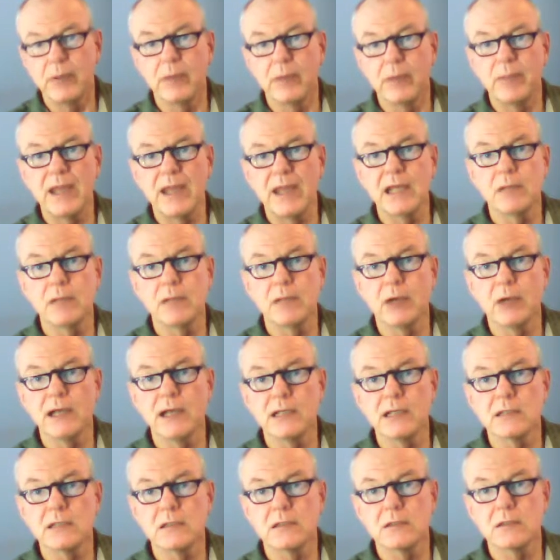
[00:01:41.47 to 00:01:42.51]
pay the
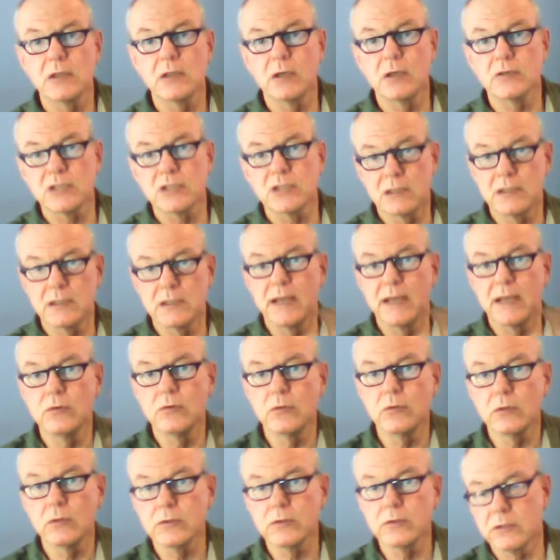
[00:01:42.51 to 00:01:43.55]
price.
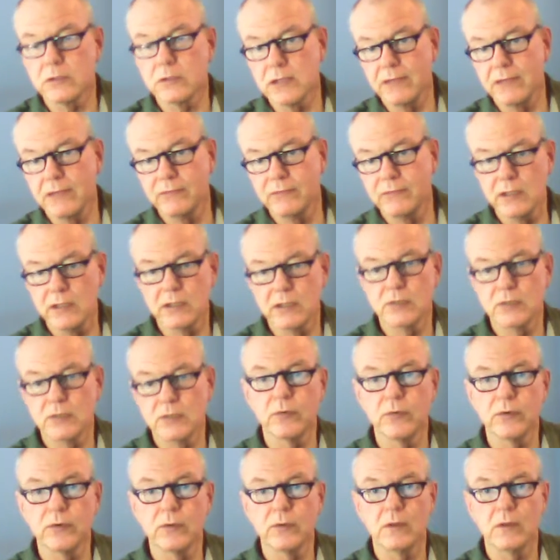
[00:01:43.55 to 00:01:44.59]
Nuclear safety is
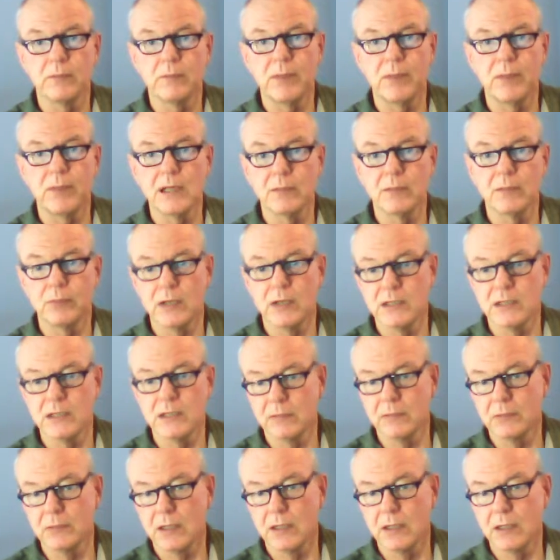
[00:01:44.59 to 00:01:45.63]
worth paying the price
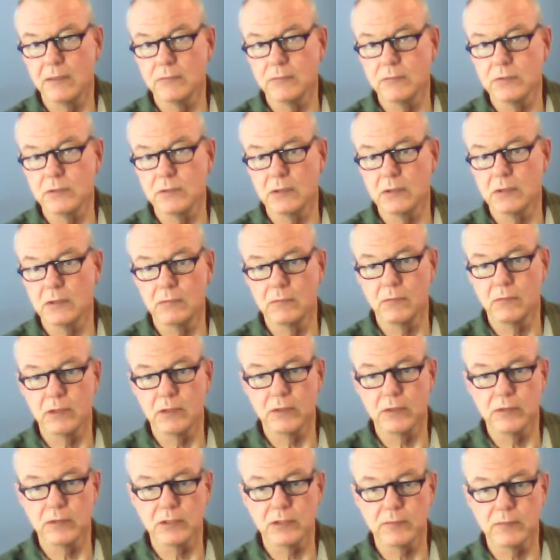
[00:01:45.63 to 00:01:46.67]
sometimes.
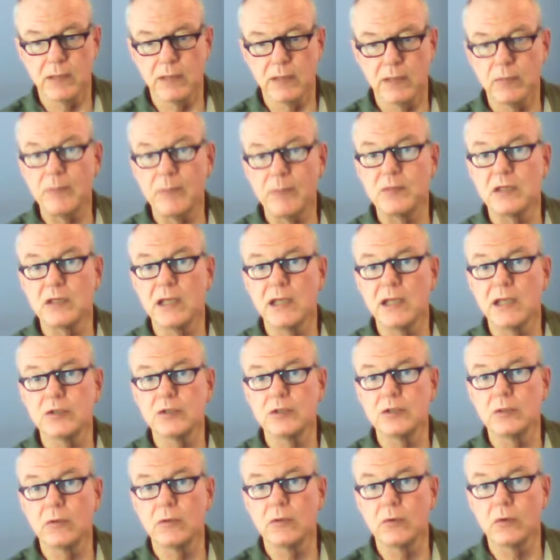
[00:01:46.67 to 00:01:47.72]
Whether it's my
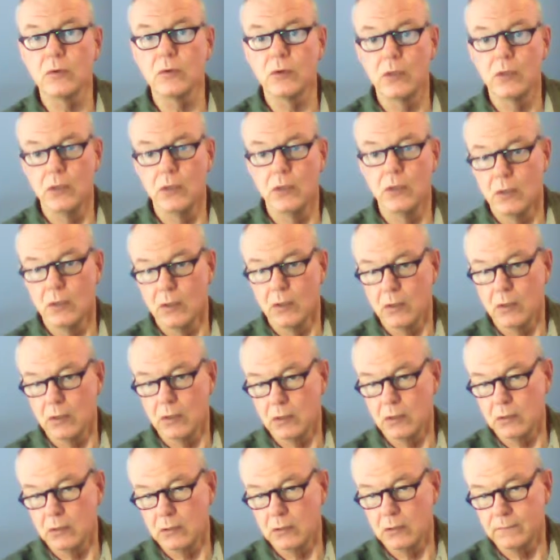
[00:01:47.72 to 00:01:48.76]
reputation or
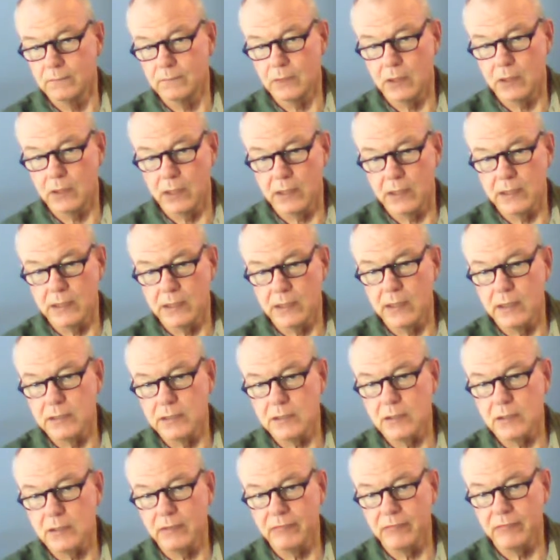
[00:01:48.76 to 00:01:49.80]
and
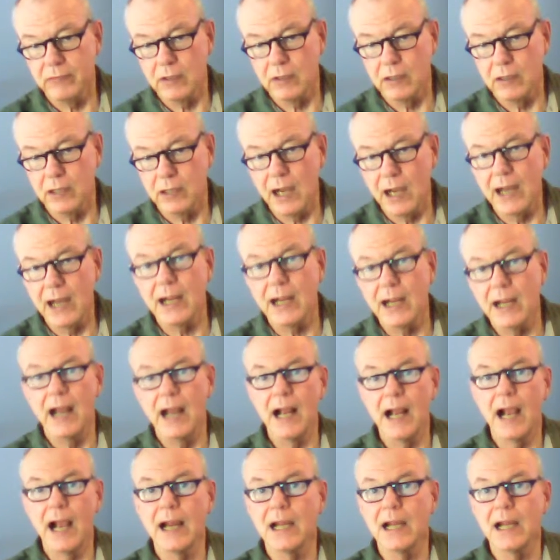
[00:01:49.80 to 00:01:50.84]
stuff.
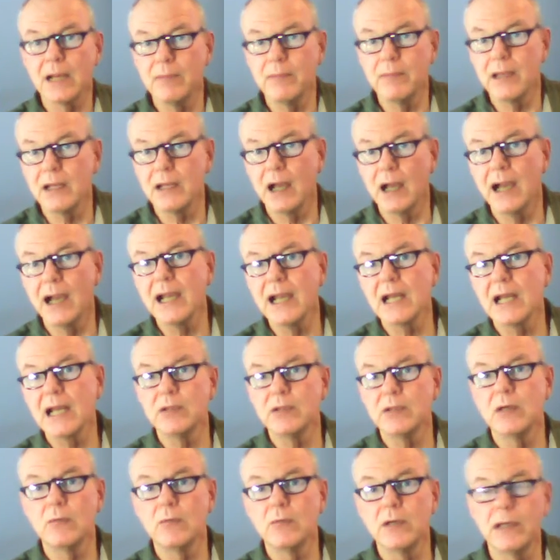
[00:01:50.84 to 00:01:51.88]
I gotta
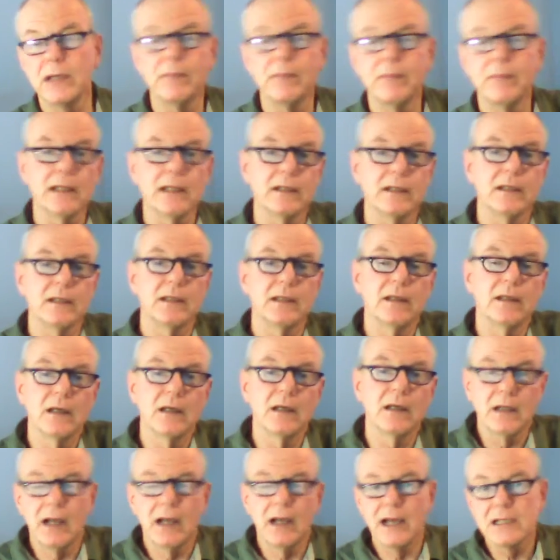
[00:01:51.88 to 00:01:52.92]
be the one that
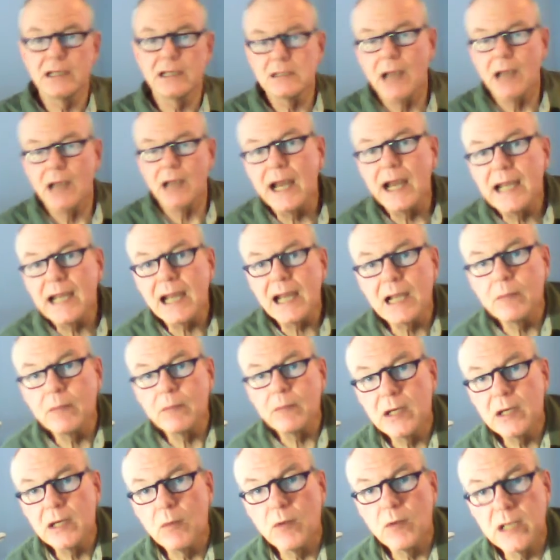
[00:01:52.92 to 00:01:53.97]
I gotta
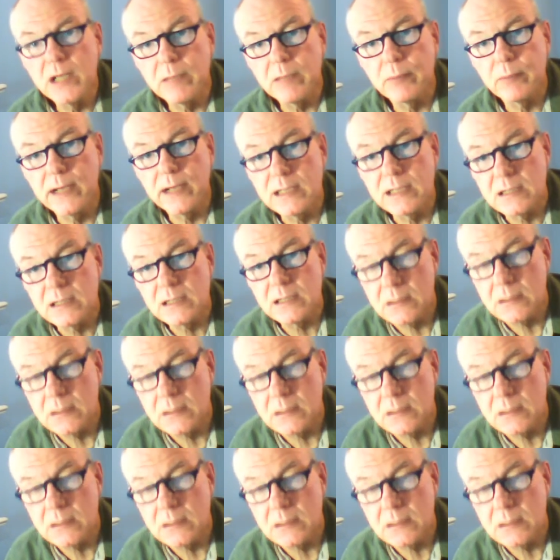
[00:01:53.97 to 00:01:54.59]
be the one that breaks